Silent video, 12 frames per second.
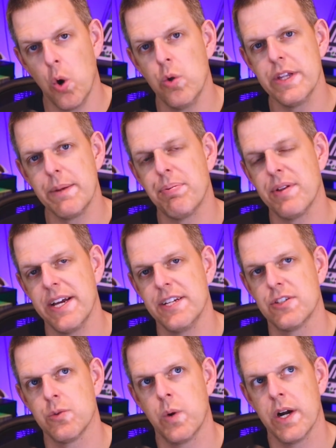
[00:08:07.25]
only
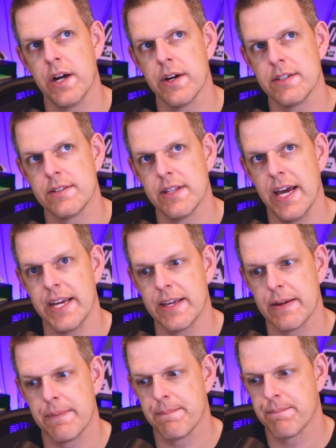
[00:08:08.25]
place where it's like